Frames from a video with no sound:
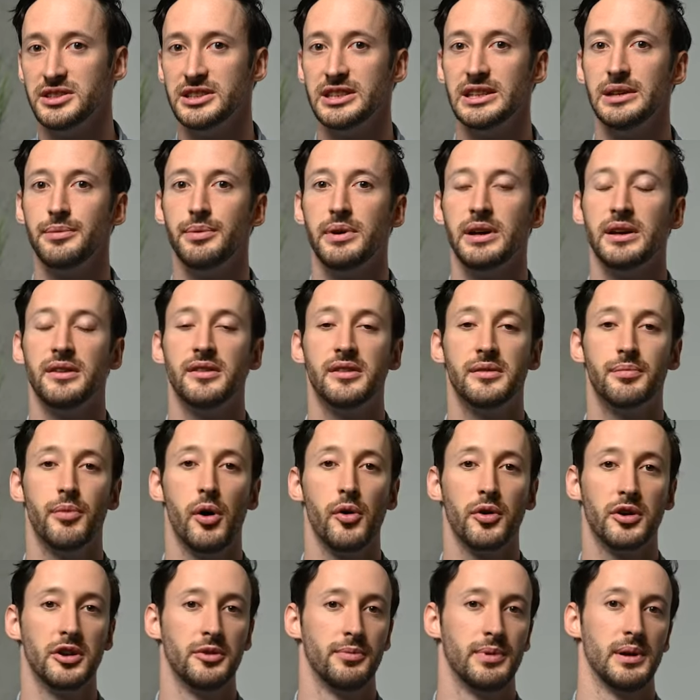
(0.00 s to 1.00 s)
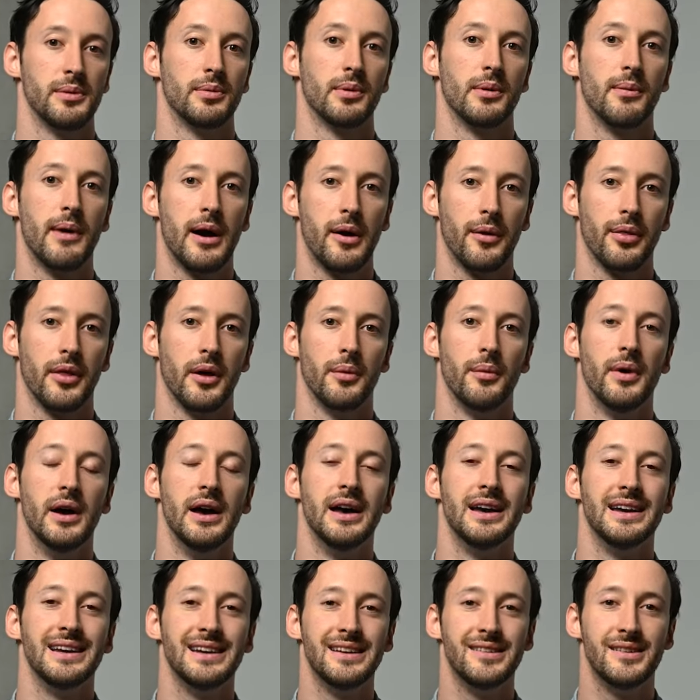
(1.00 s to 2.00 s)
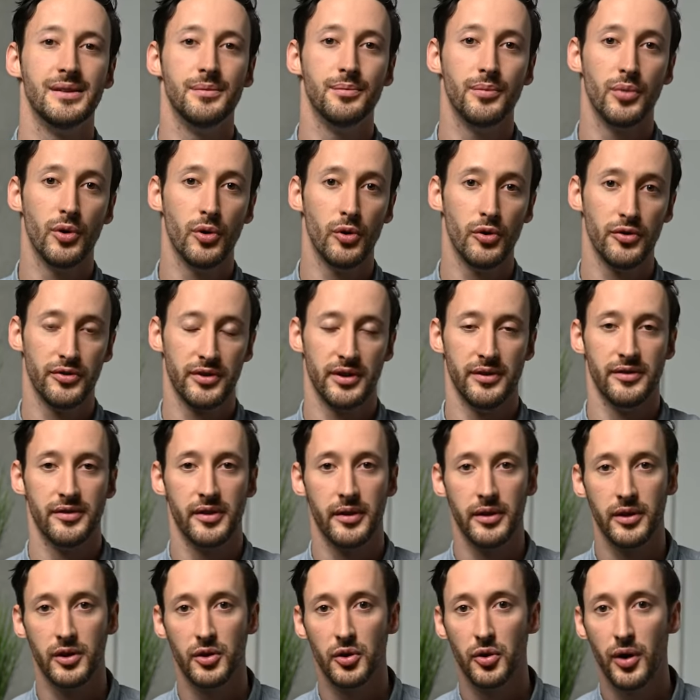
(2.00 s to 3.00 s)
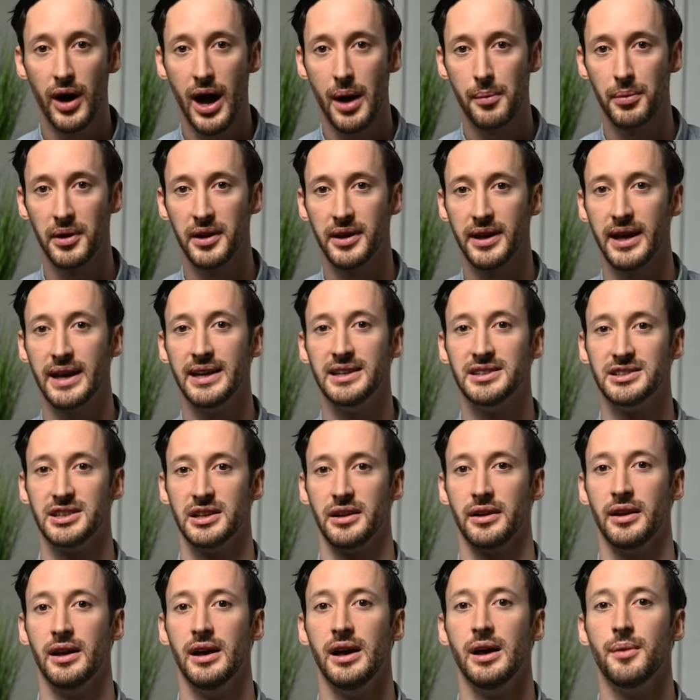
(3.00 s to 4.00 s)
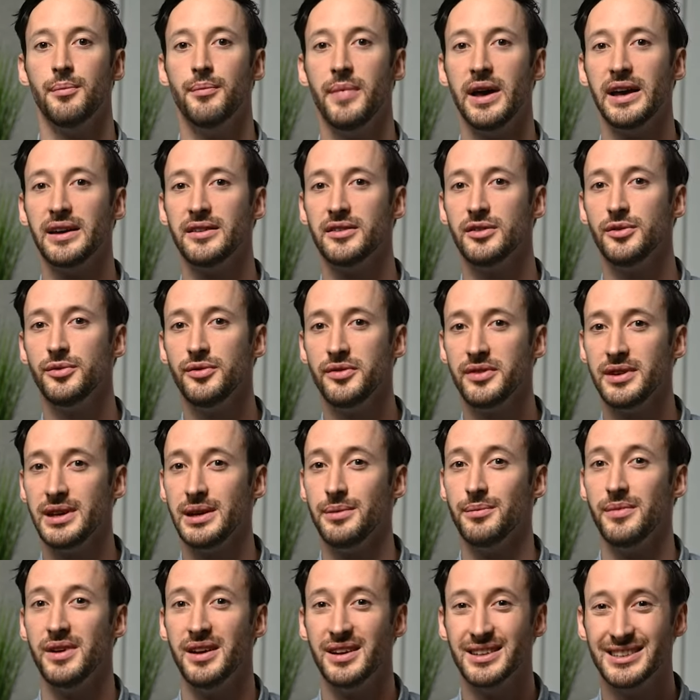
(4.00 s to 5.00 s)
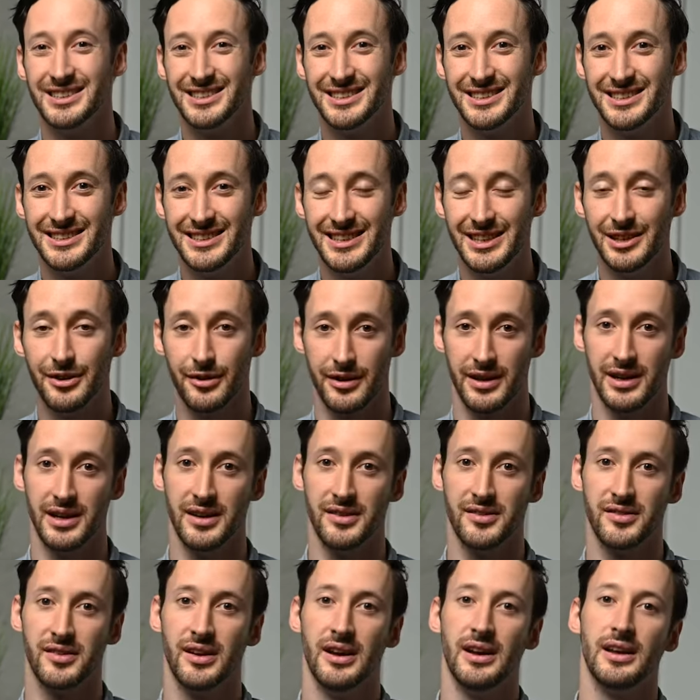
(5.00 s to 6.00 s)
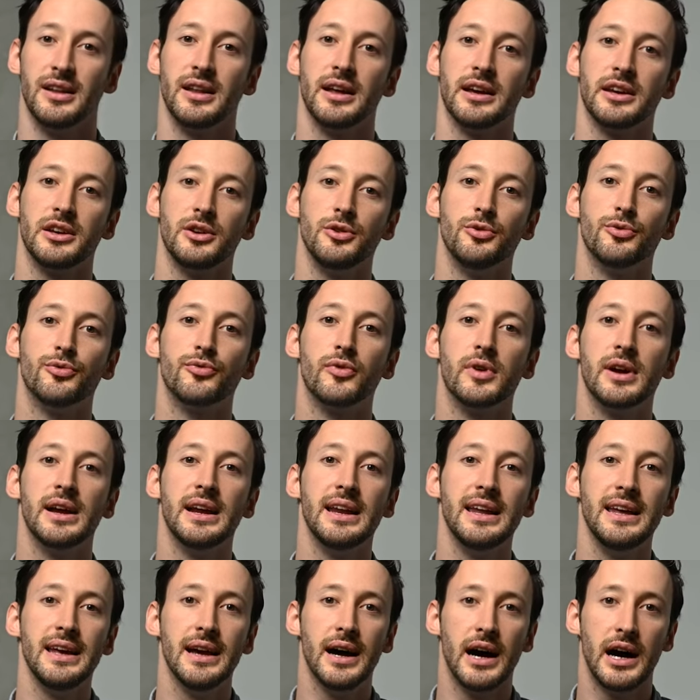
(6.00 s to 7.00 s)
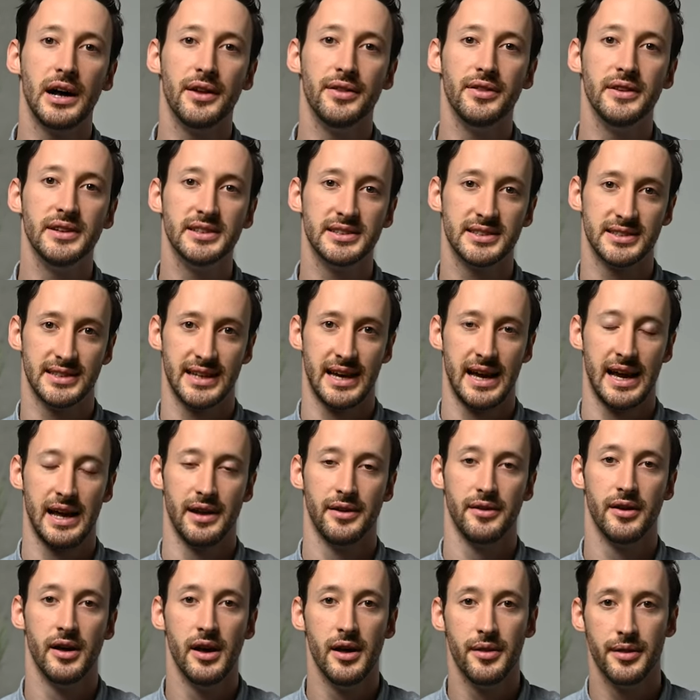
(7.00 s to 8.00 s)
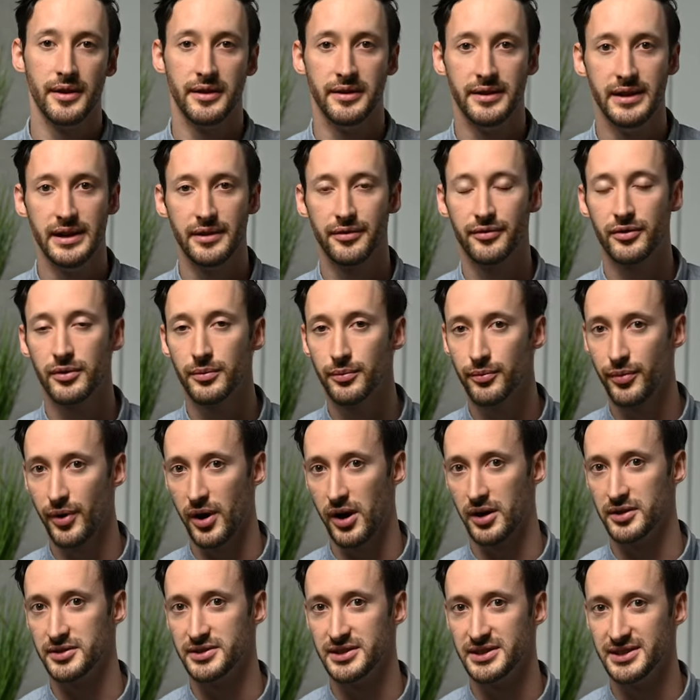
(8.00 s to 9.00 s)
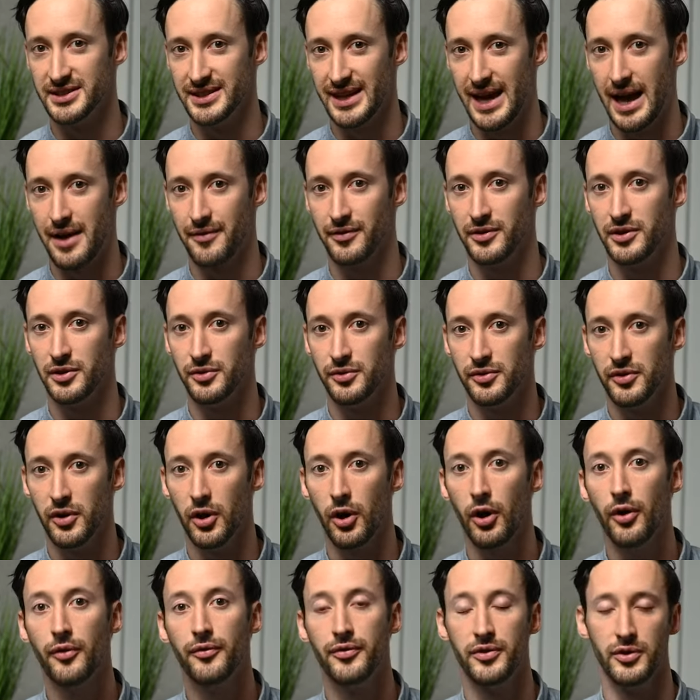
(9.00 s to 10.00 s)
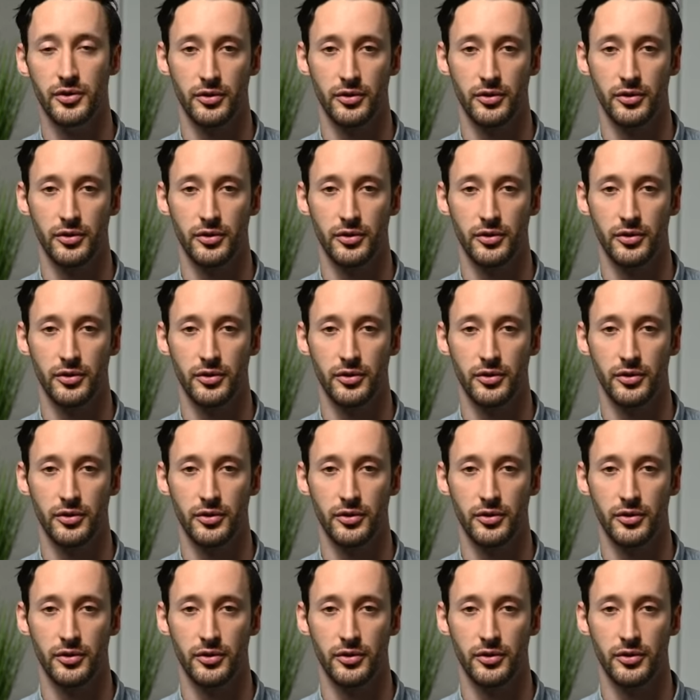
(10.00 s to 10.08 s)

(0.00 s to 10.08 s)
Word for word: G P and spoken to people about them is important so that your application makes you seem serious, like you really understand the different branches and avenues of